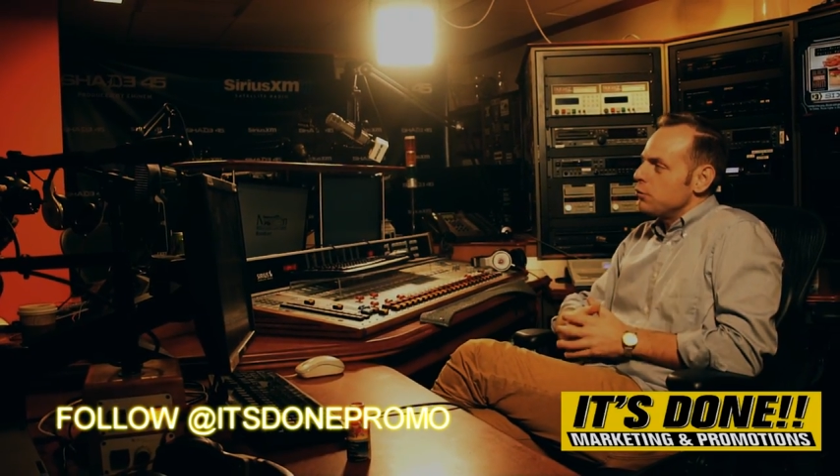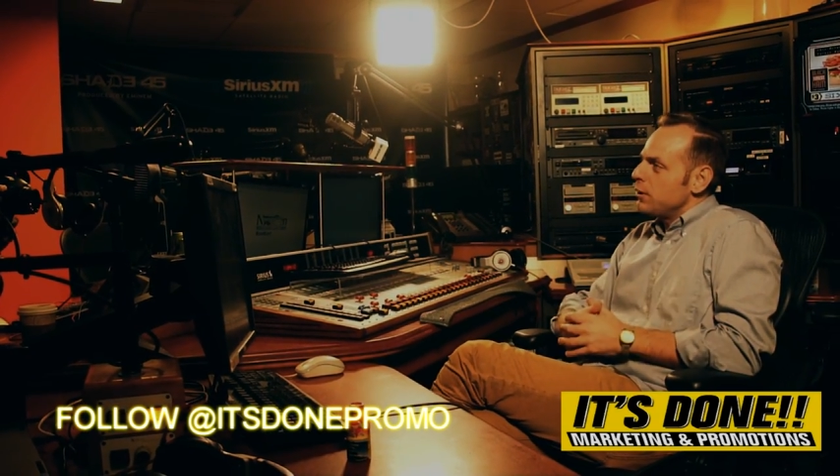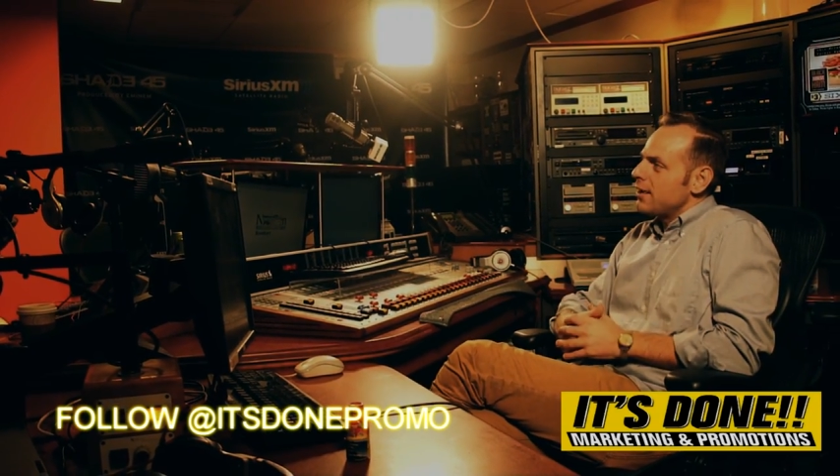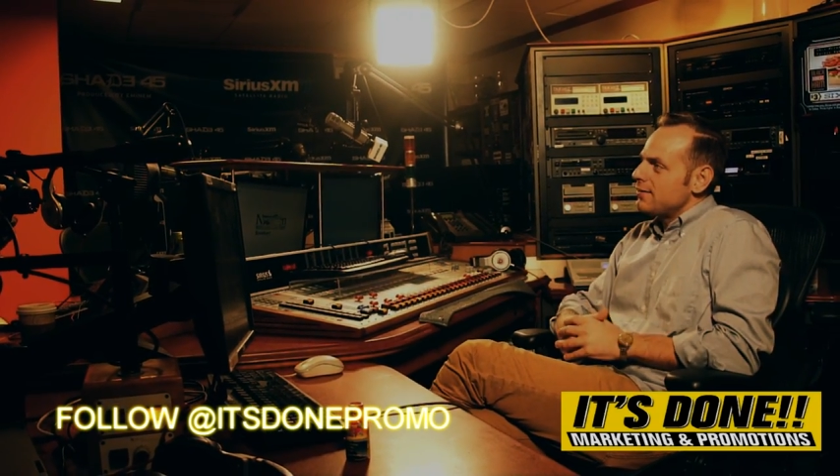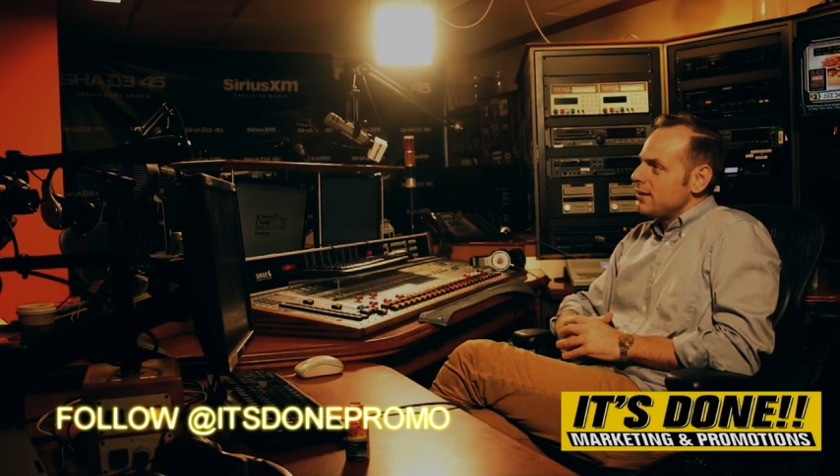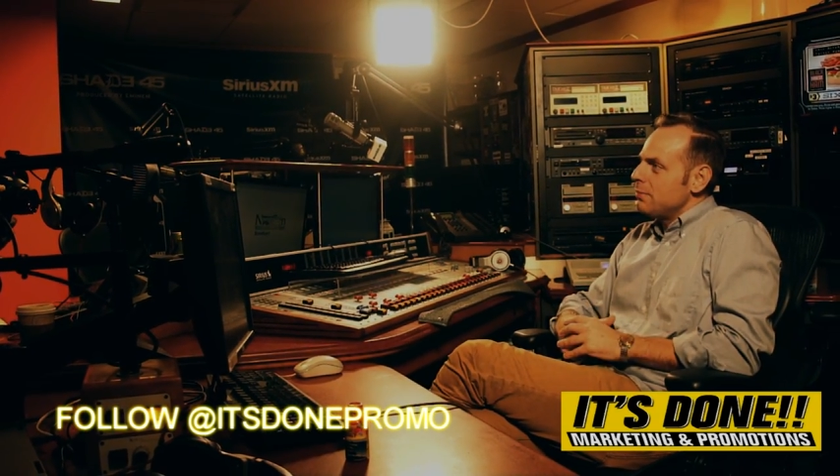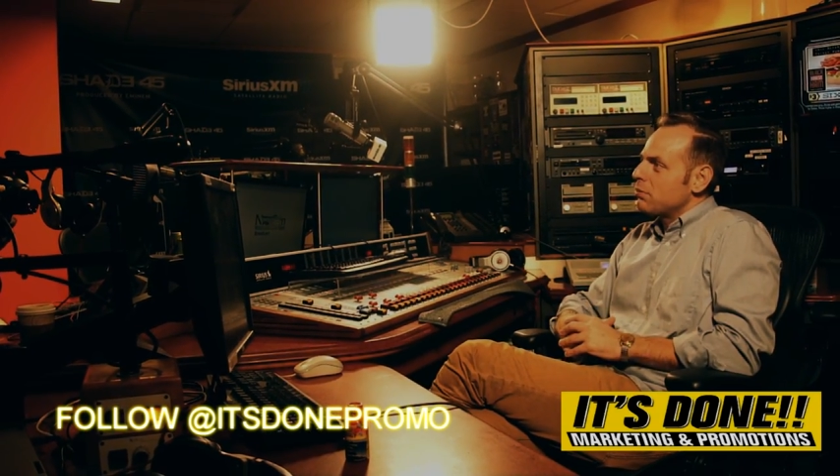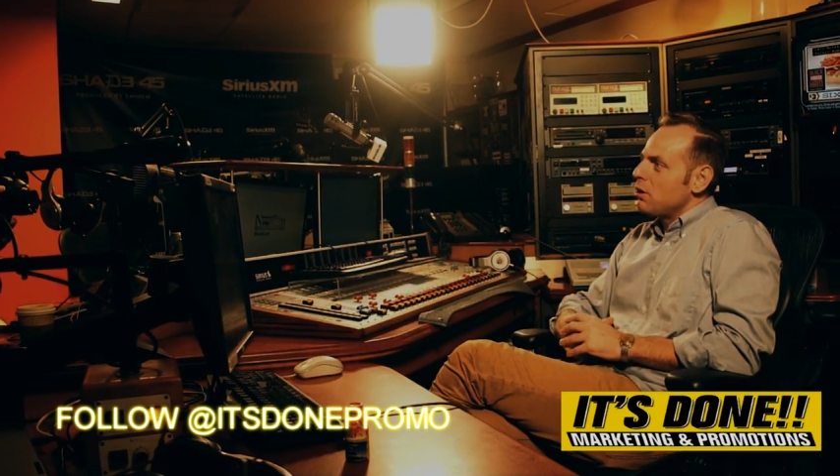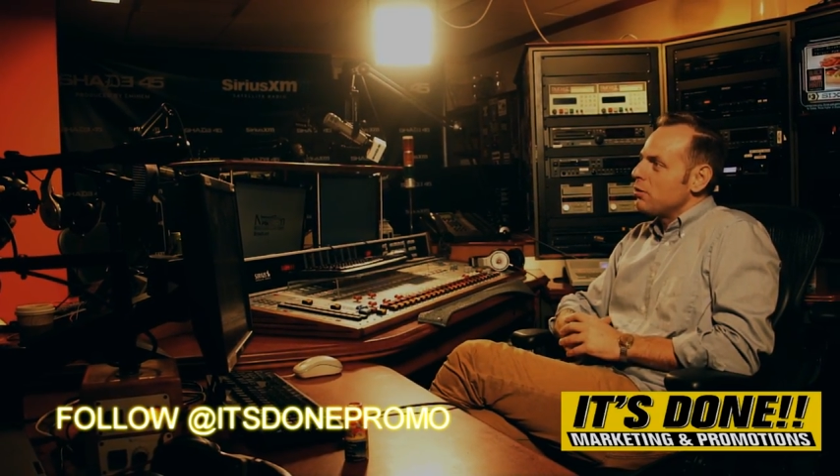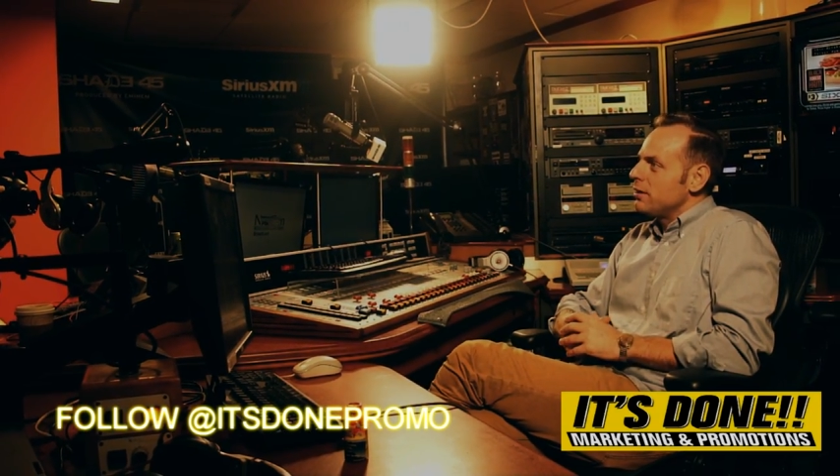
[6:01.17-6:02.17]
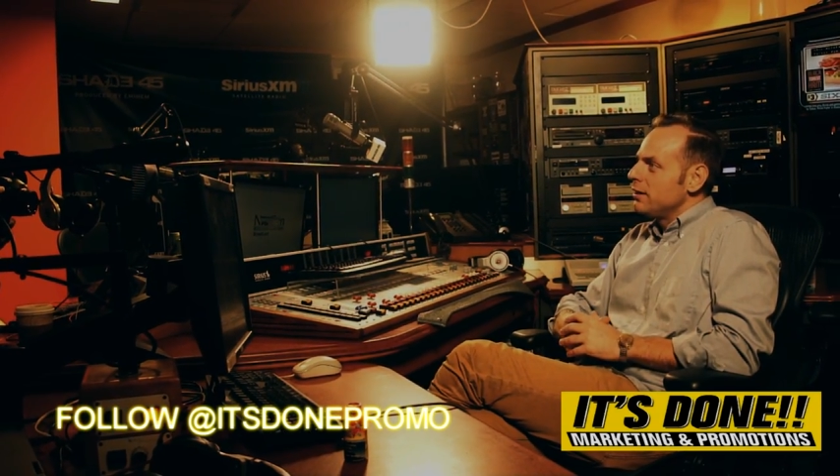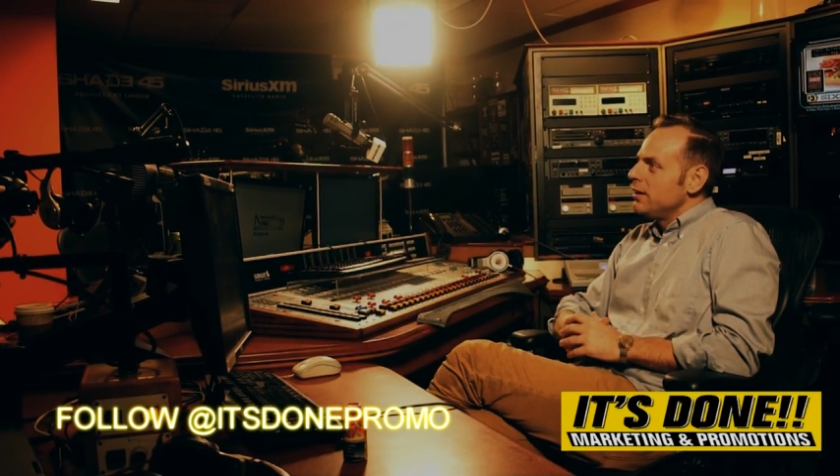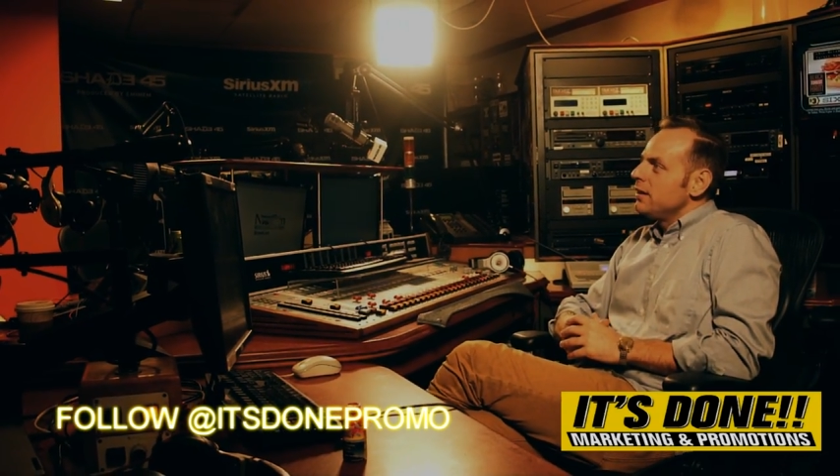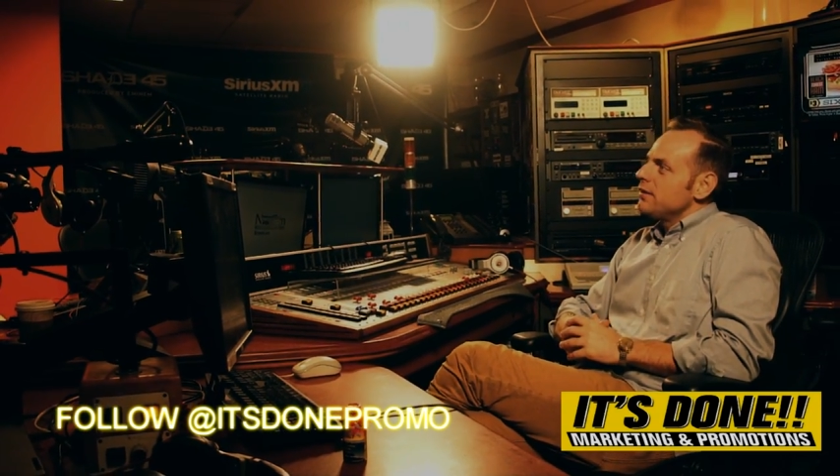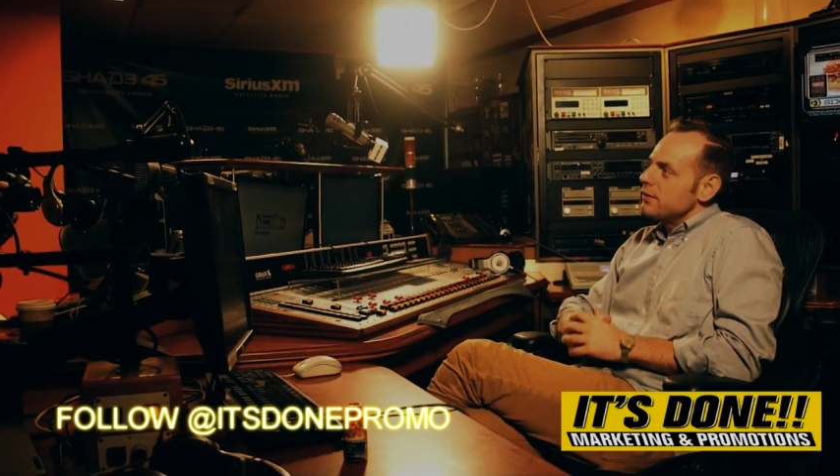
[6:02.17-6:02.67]
Do that shit broke.
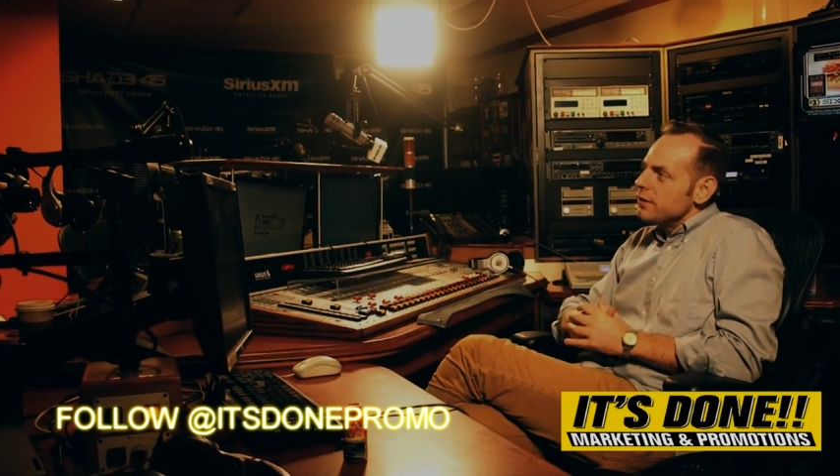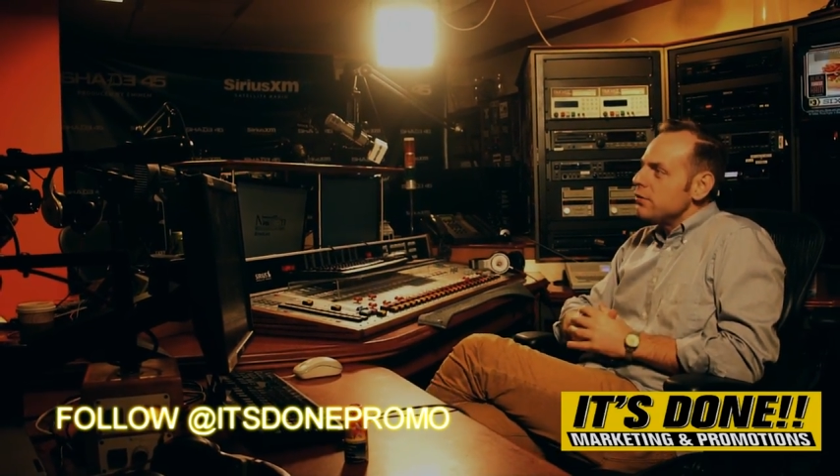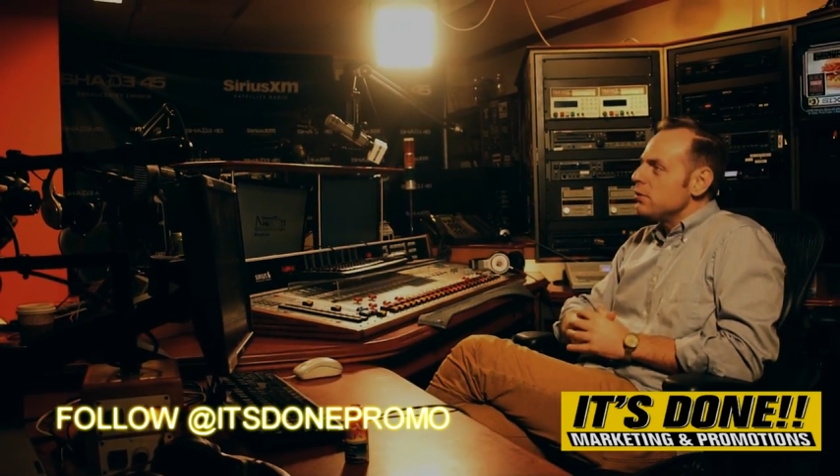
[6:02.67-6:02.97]
See